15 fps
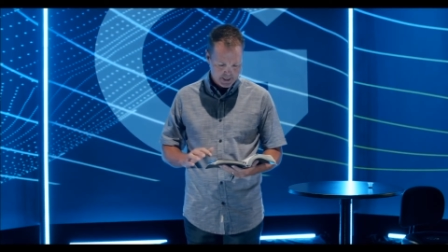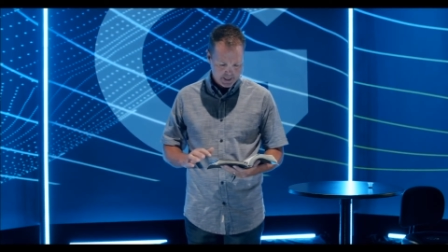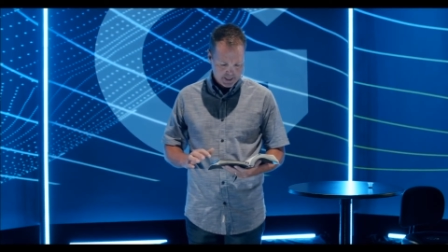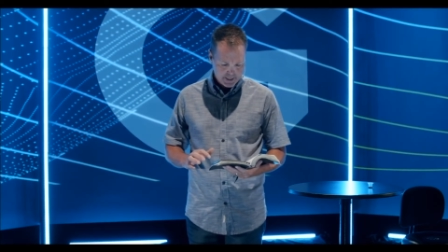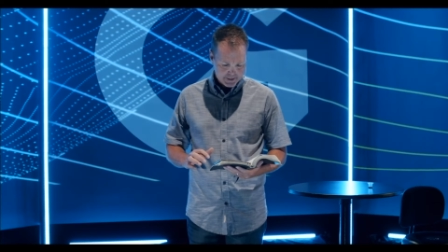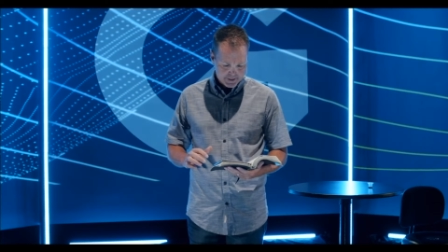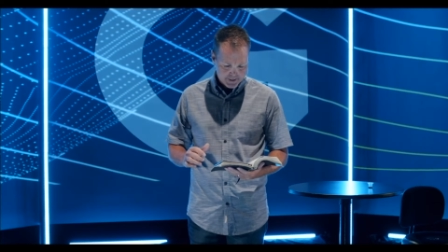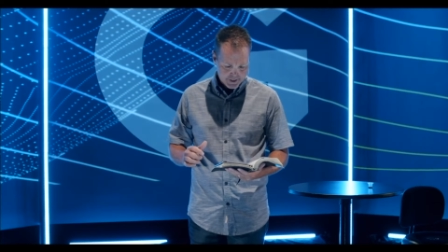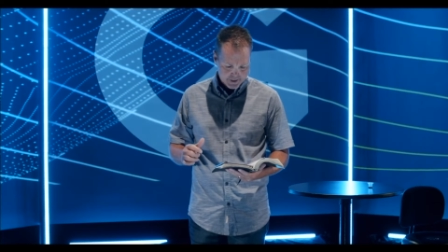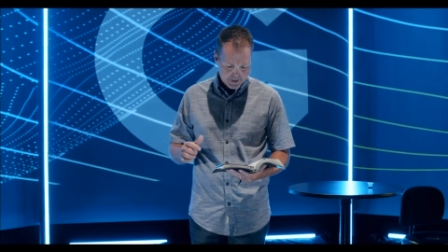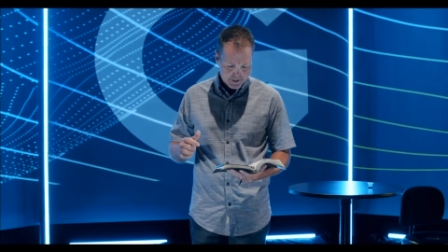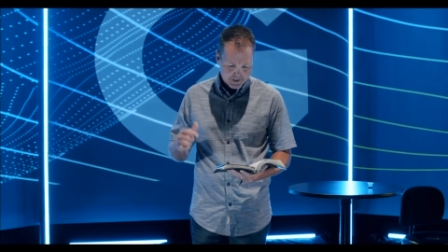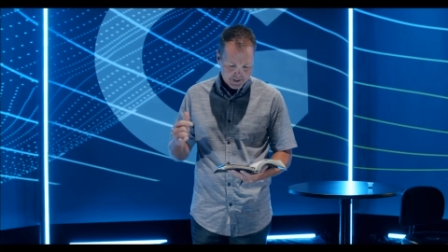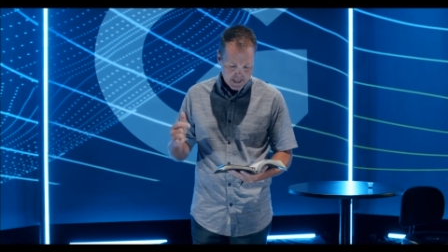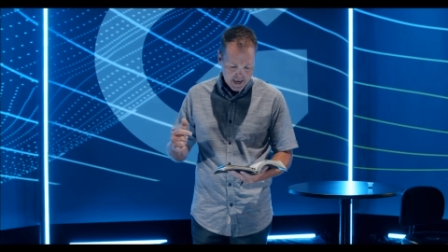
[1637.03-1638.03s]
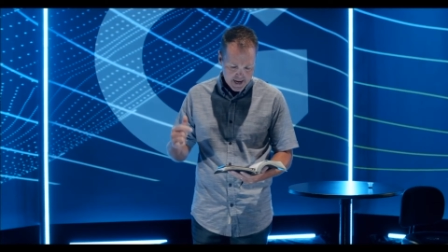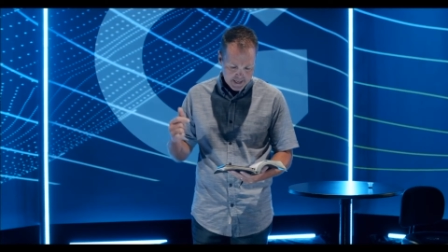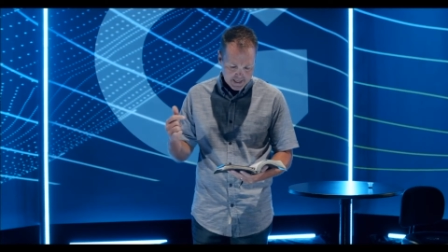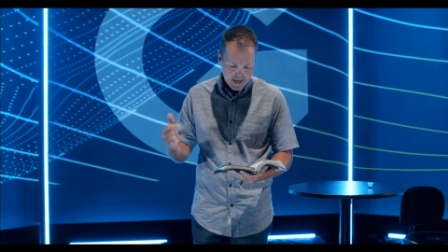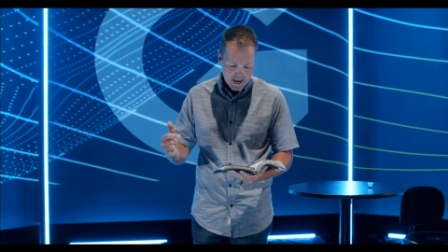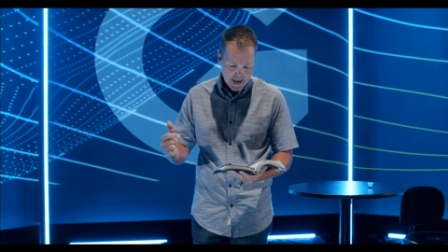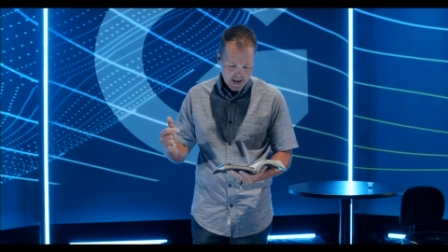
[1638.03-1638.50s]
It says, "As they
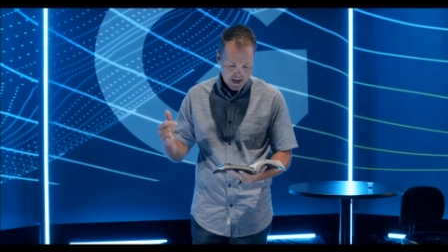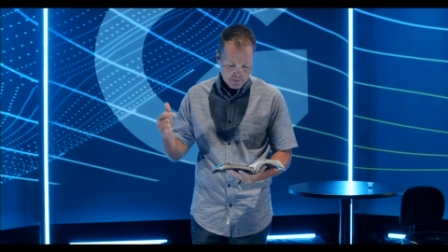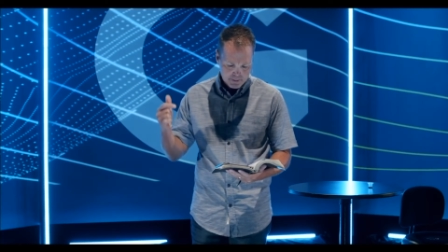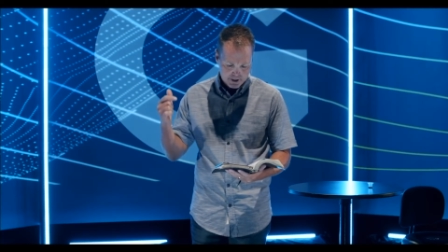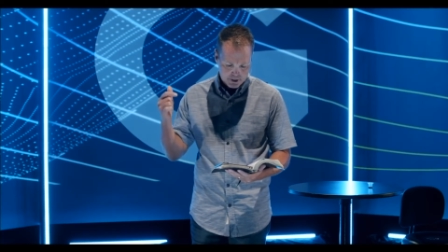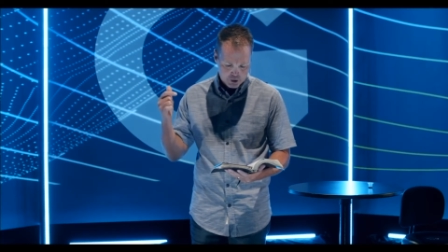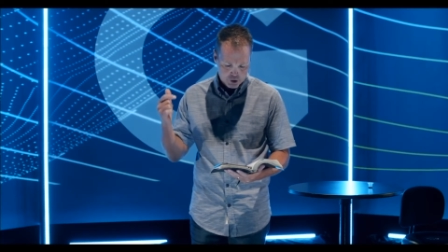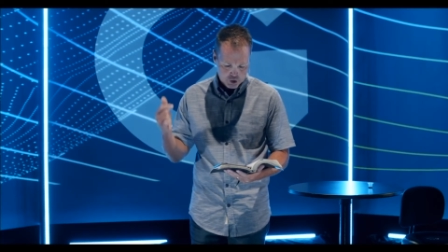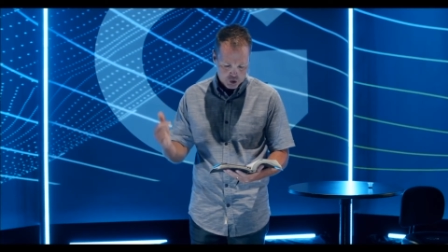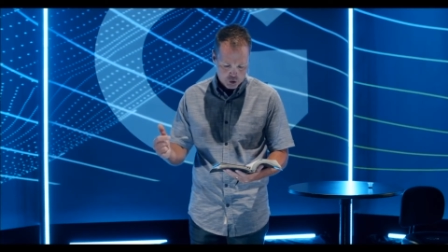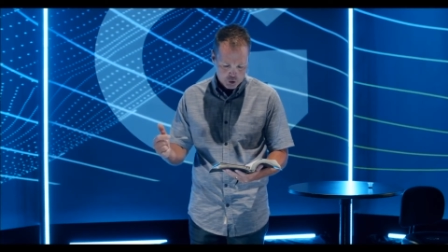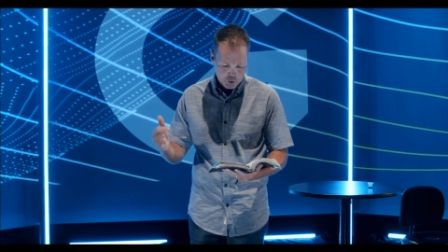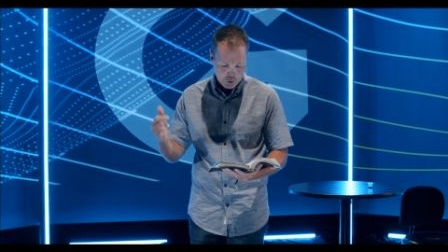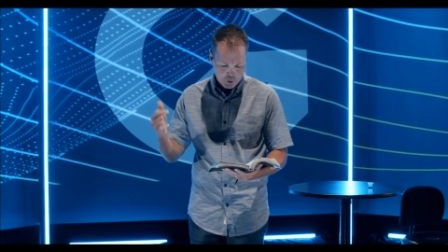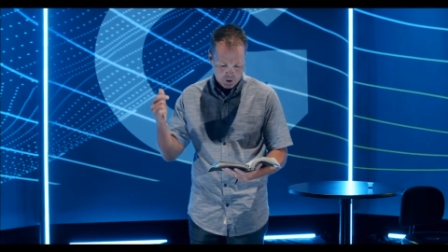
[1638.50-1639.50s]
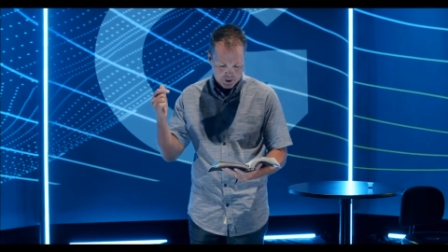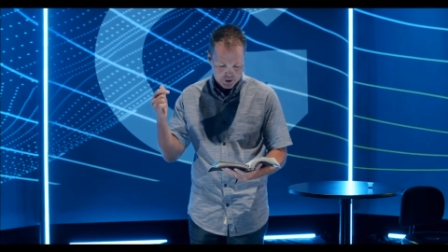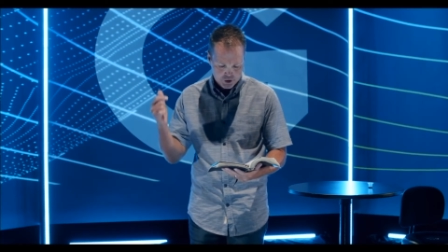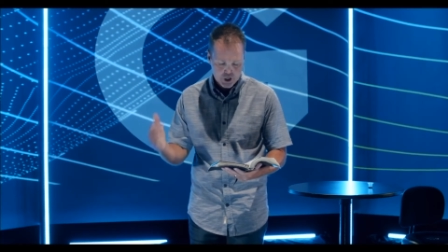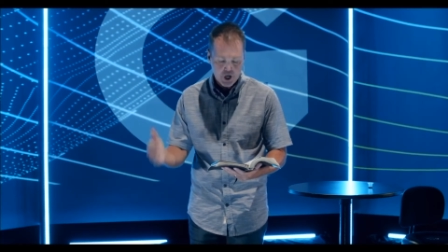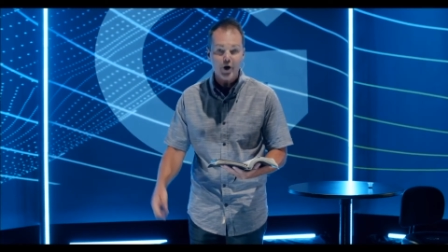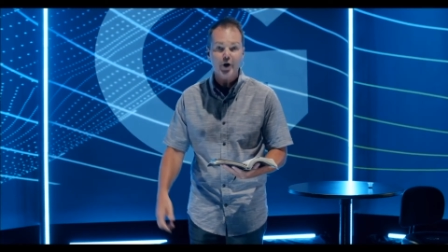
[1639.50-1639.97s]
came to
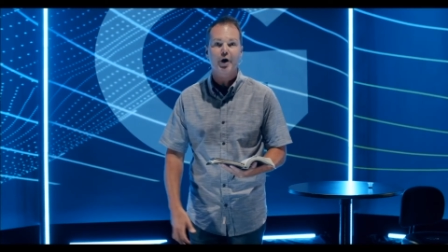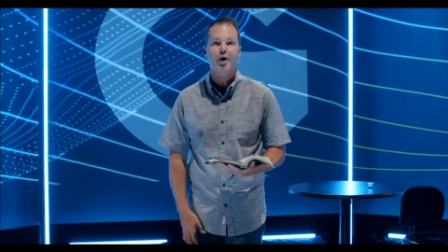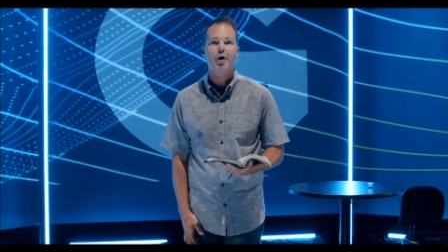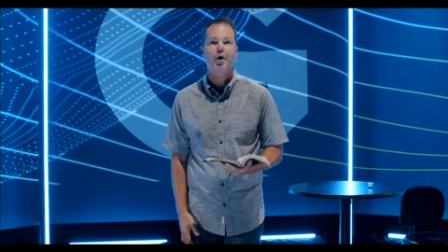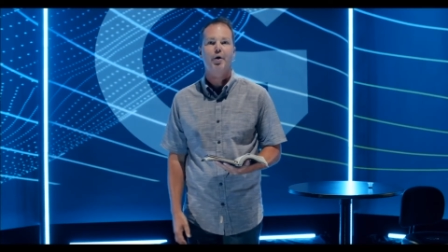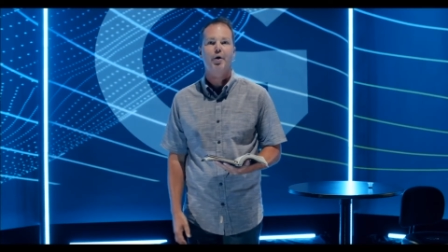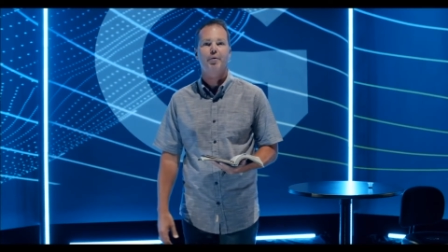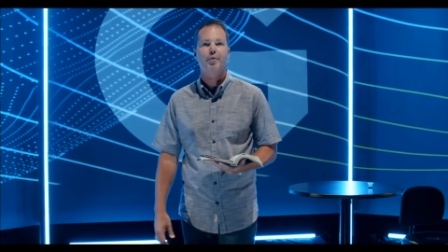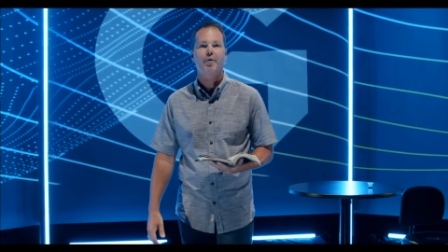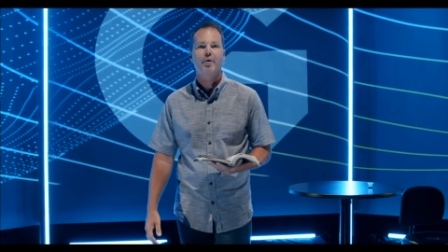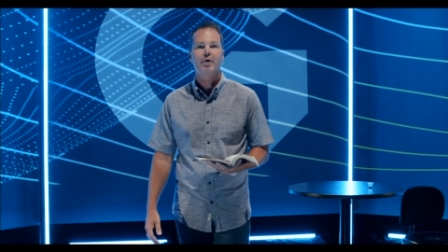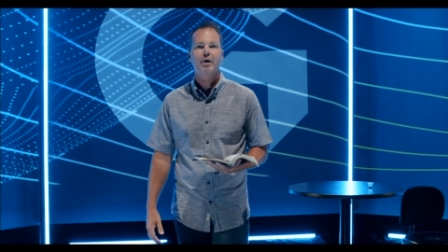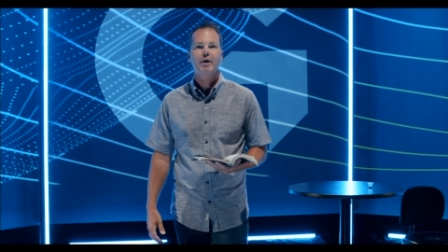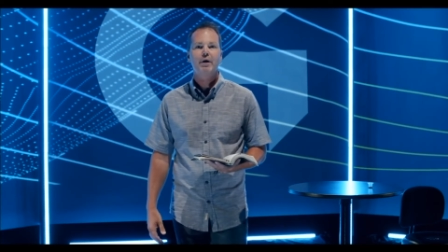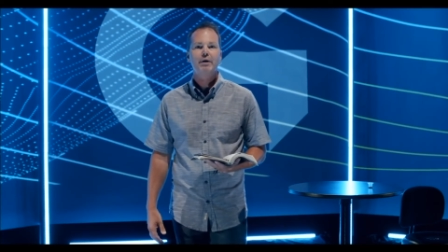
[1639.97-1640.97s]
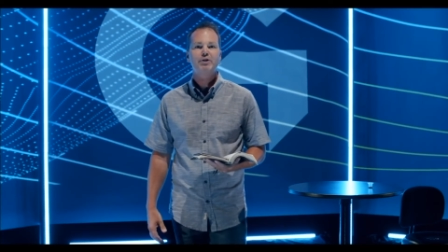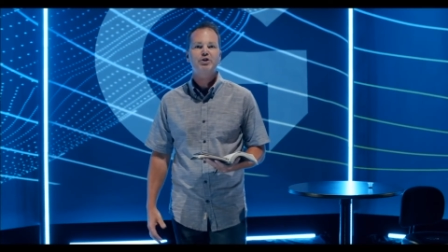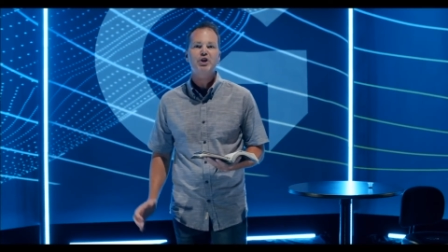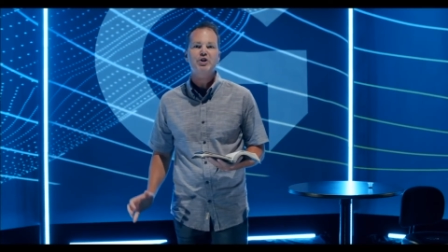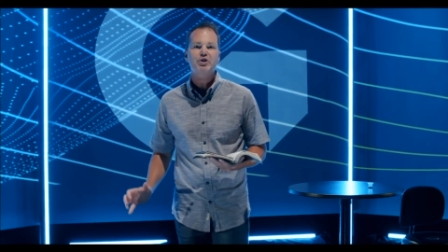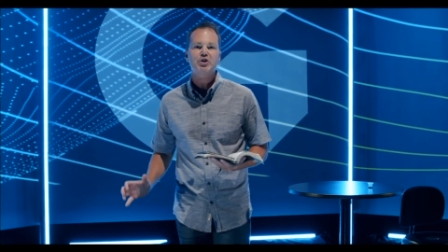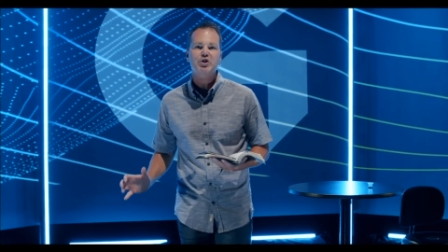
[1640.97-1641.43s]
Jericho,"
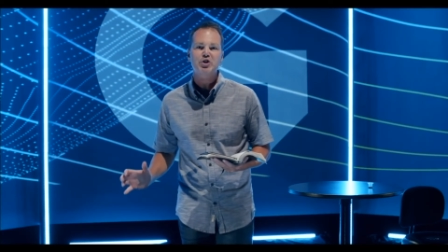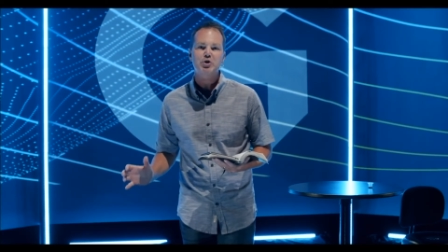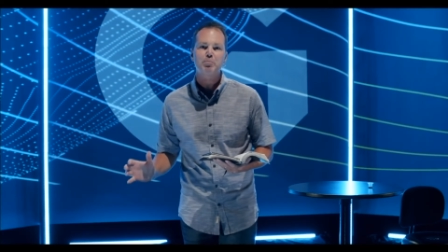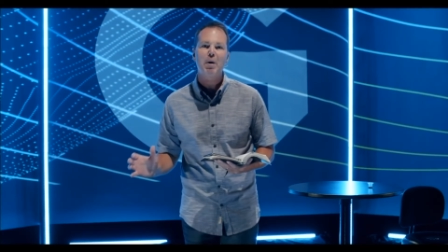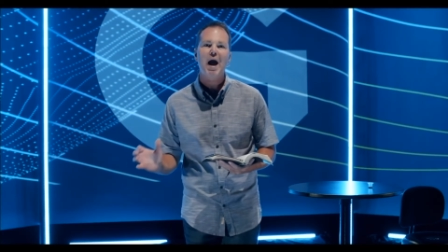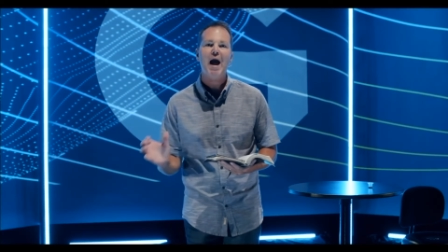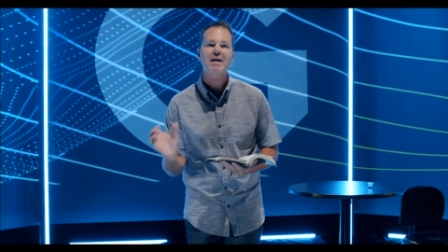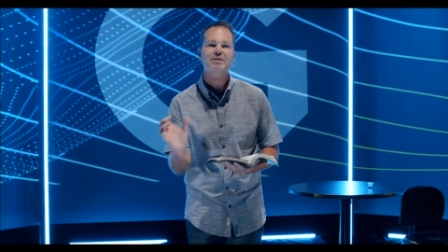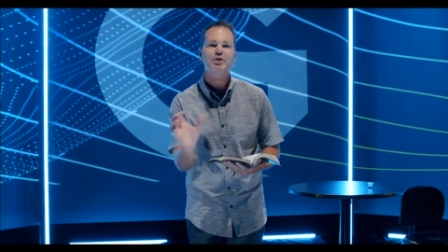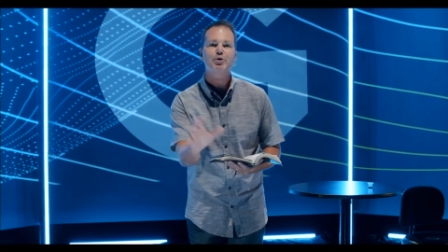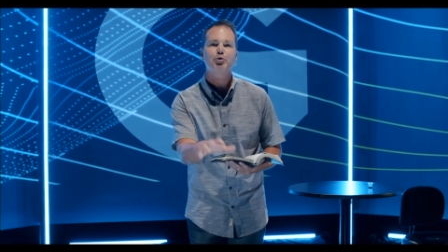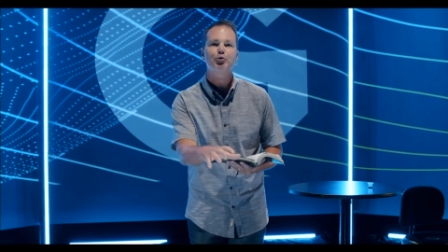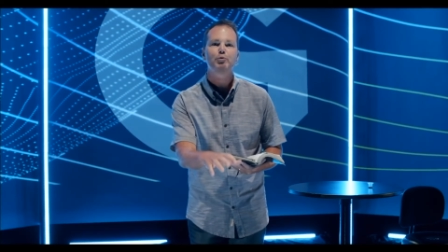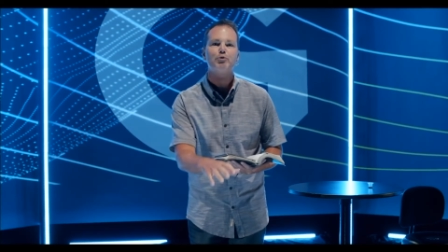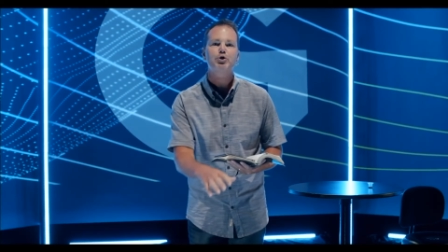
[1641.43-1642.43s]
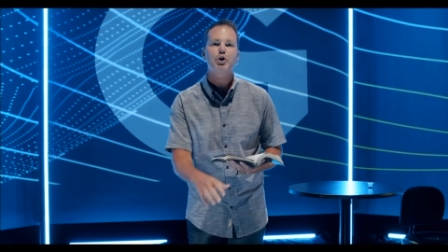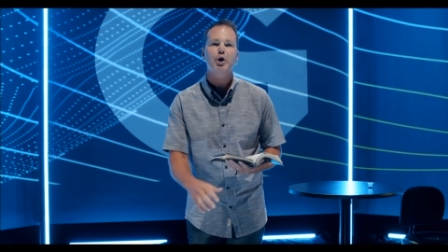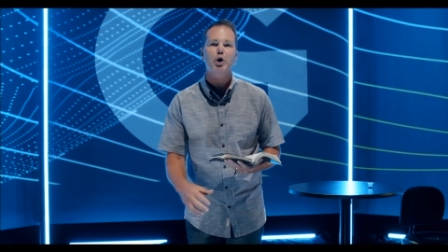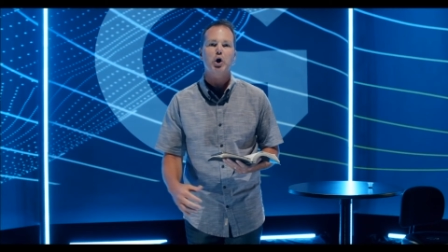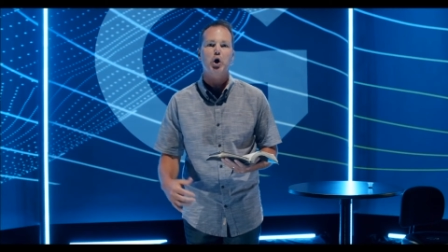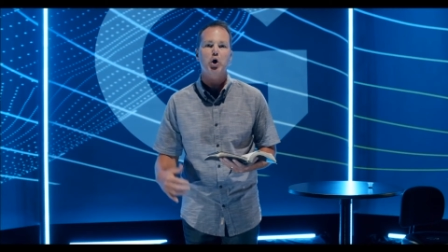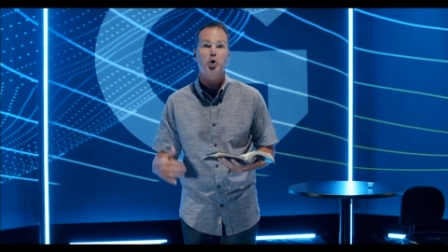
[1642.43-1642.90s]
Jesus is passing through
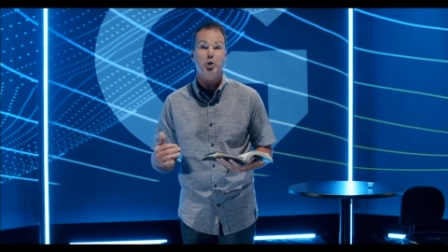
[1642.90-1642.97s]
Jericho.